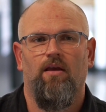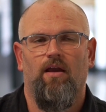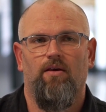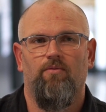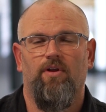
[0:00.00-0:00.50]

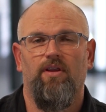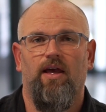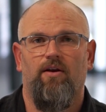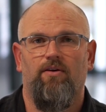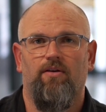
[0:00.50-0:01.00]
and really
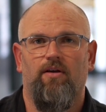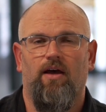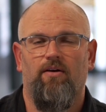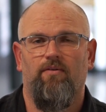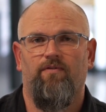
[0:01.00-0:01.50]
how
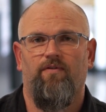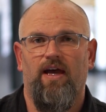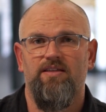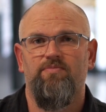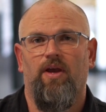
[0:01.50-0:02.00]
to
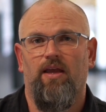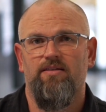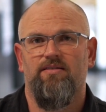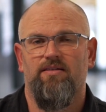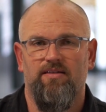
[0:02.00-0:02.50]

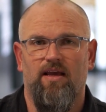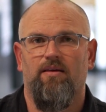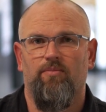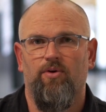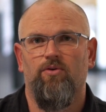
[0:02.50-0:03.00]
fast-paced
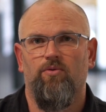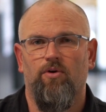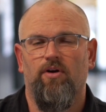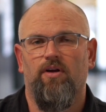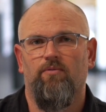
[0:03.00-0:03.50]
design build work.